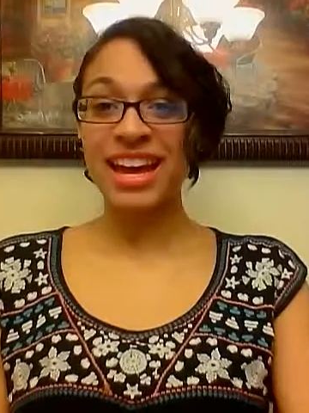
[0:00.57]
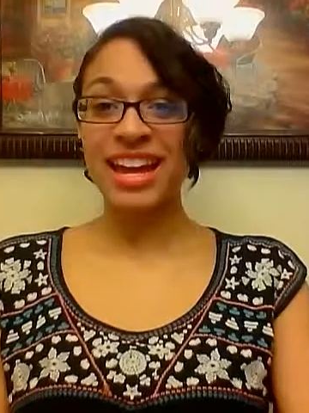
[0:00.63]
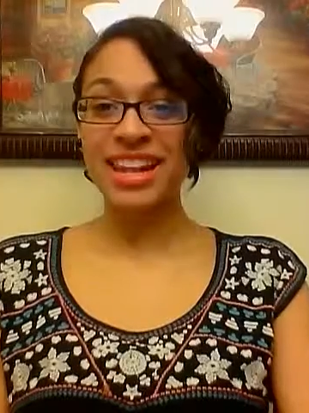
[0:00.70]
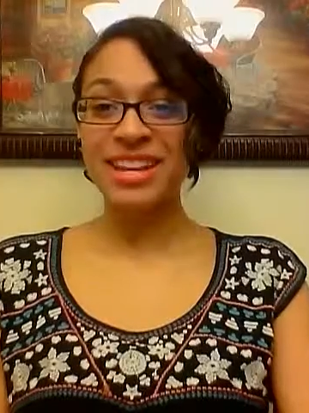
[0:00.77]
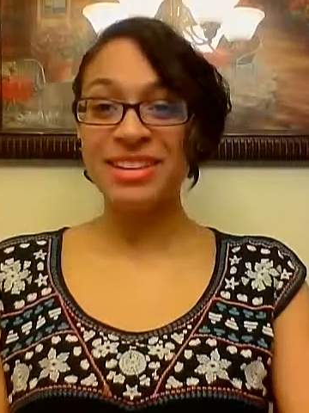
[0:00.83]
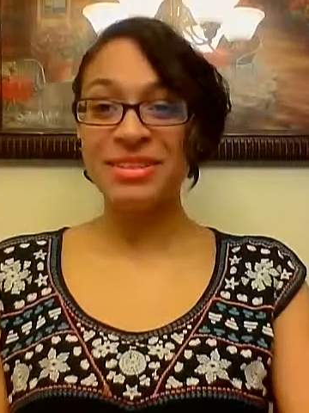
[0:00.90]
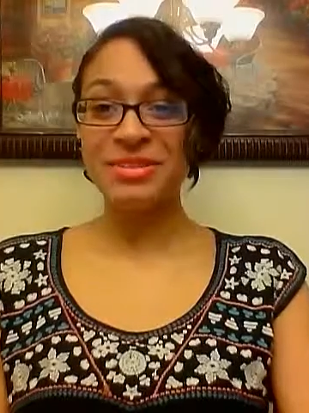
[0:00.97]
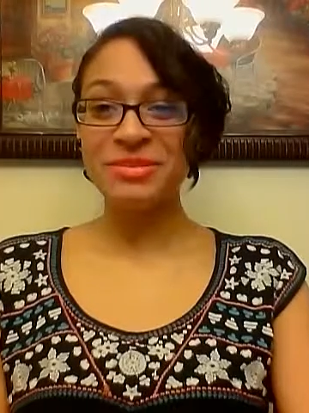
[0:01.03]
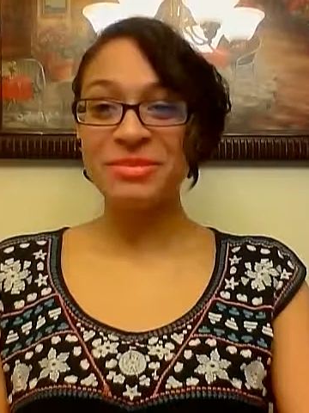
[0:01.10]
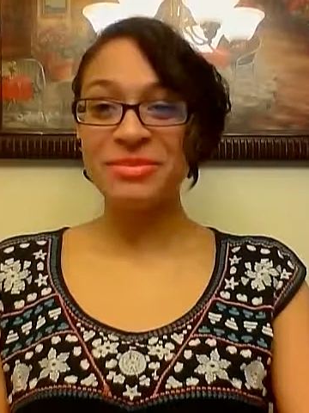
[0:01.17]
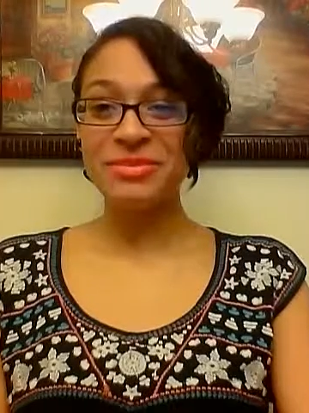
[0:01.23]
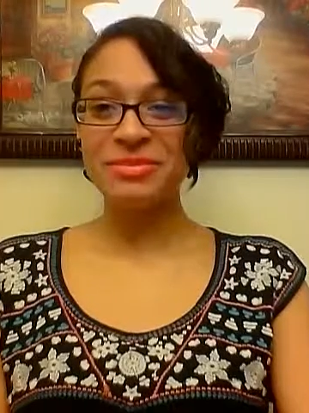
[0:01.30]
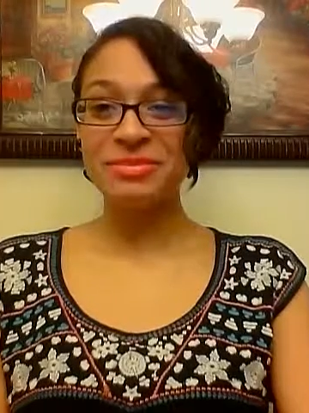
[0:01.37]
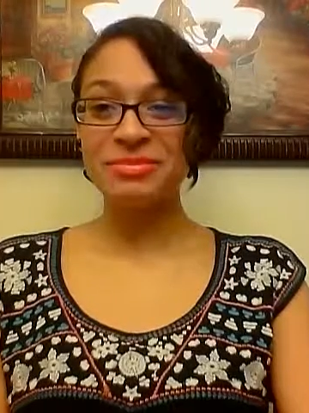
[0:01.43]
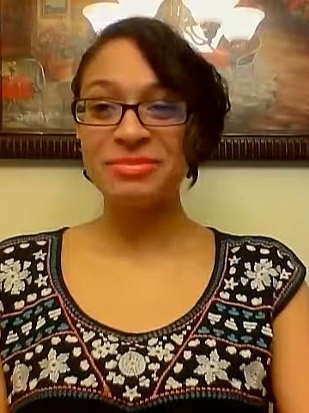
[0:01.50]
Hello,
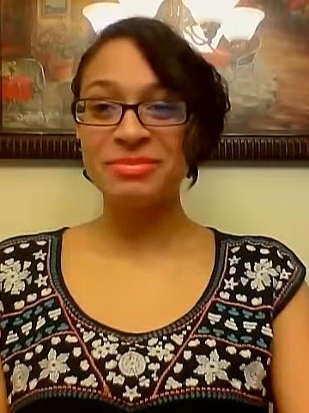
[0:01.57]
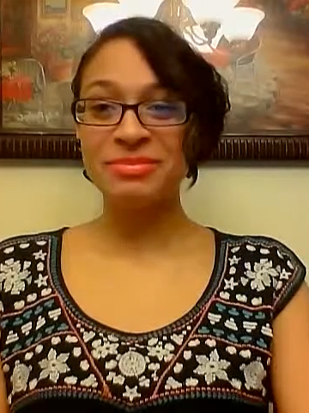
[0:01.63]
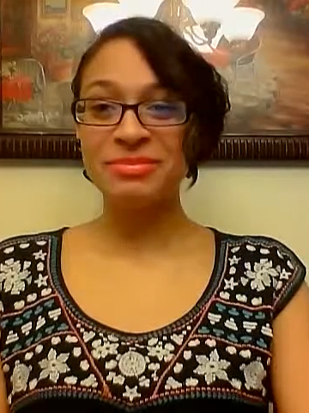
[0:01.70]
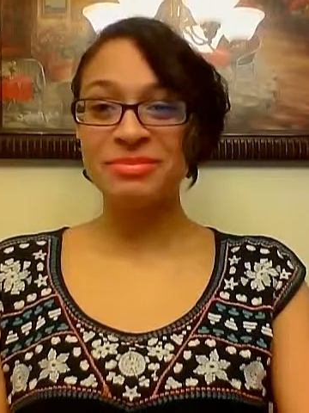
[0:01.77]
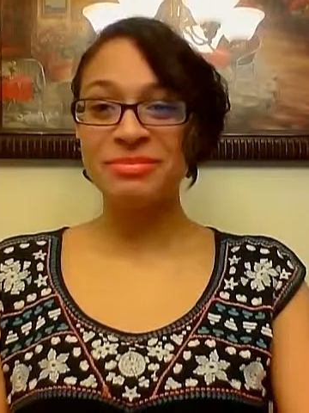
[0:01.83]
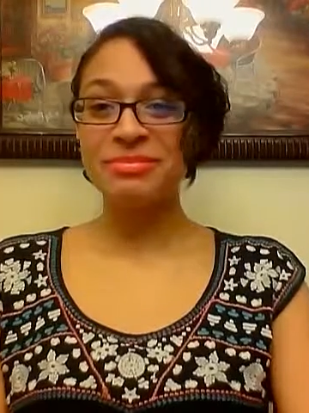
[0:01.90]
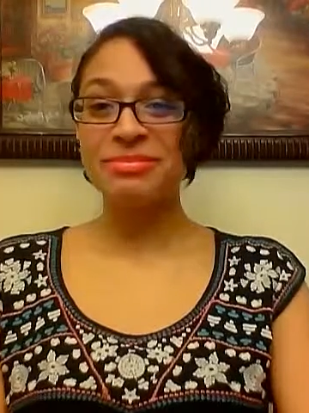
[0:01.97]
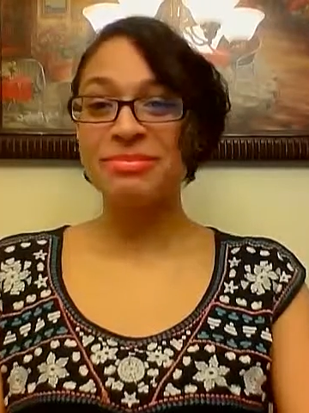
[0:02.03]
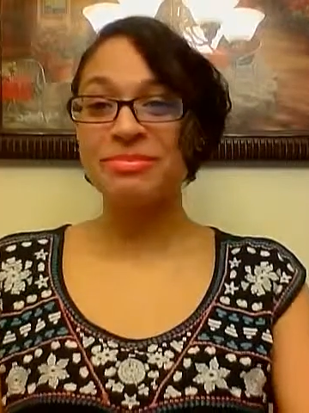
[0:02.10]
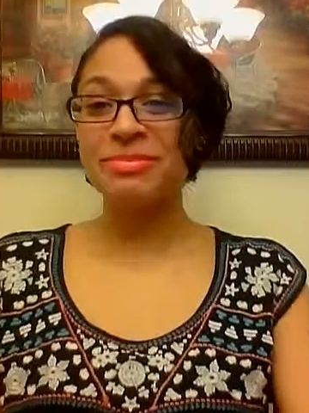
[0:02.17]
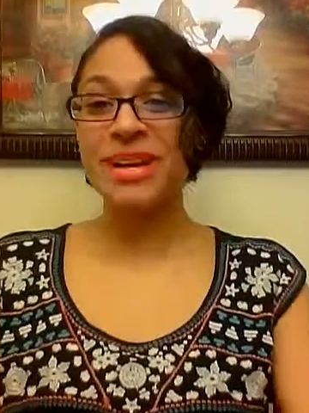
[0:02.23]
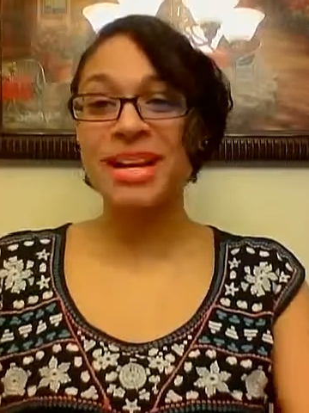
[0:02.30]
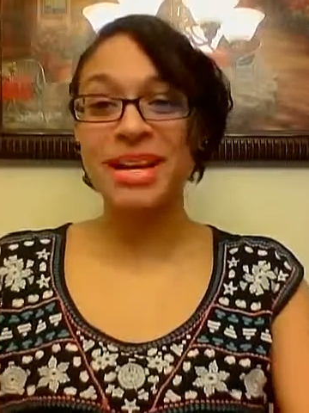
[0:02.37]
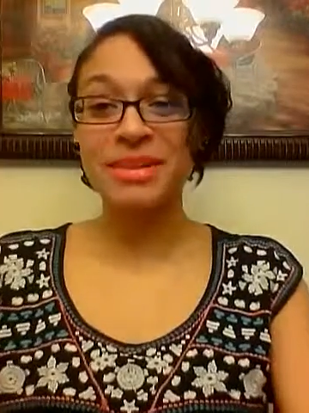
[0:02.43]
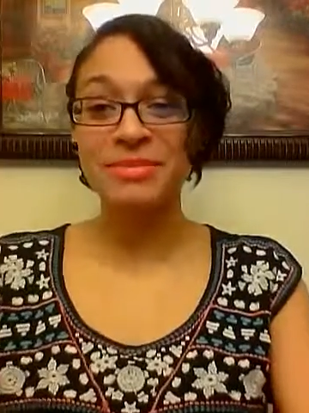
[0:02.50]

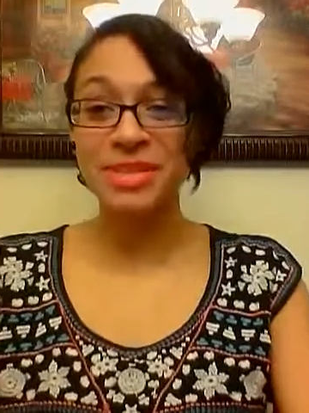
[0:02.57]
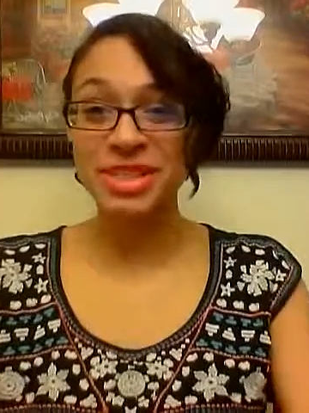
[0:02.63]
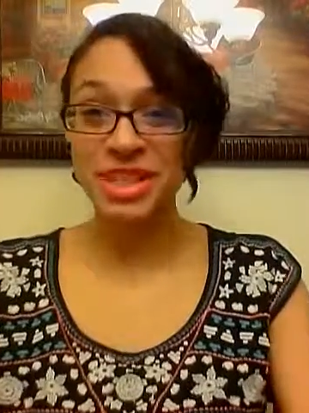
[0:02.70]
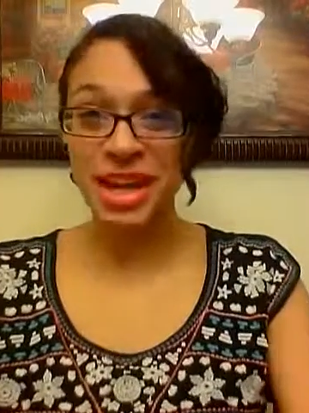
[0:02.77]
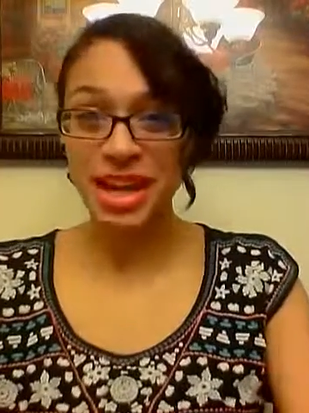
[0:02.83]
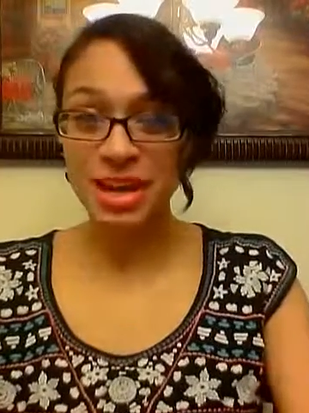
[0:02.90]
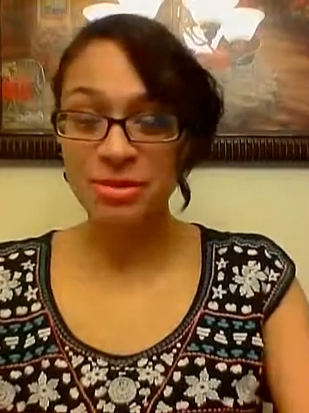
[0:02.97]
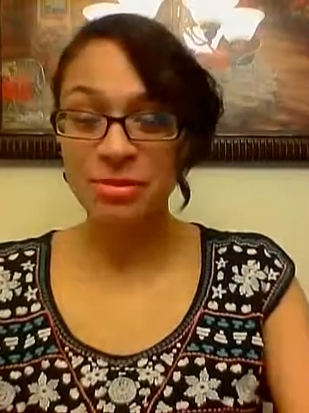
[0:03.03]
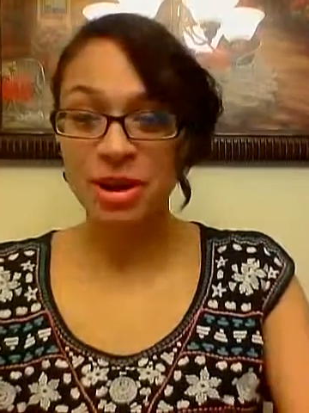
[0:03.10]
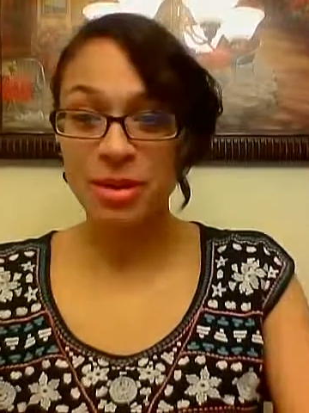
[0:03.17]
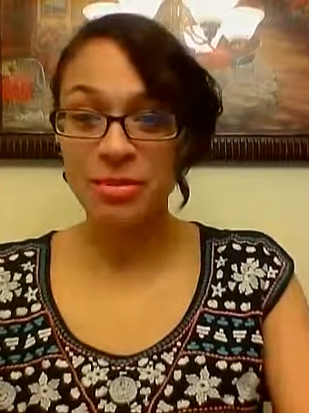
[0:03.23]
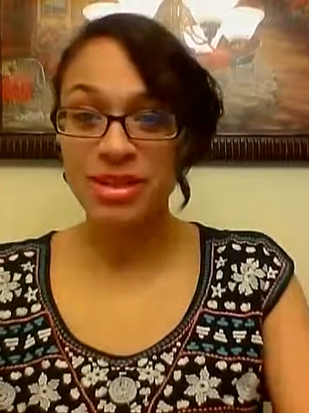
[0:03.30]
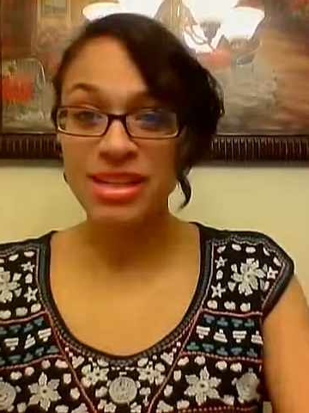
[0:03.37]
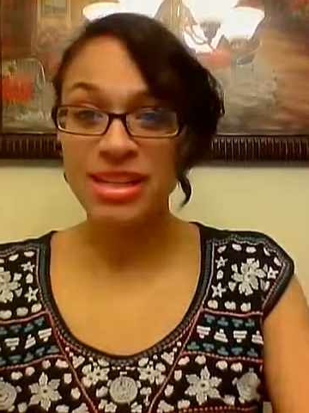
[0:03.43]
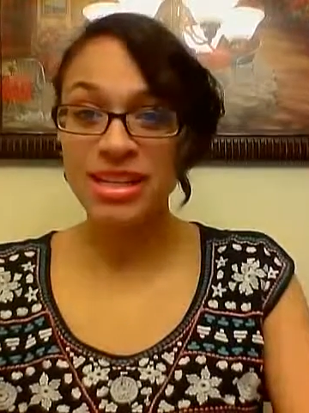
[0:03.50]
my name is Cheyenne
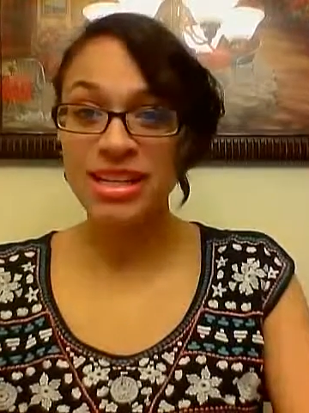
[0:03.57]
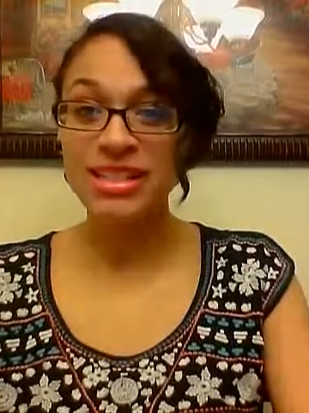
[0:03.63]
Robinson,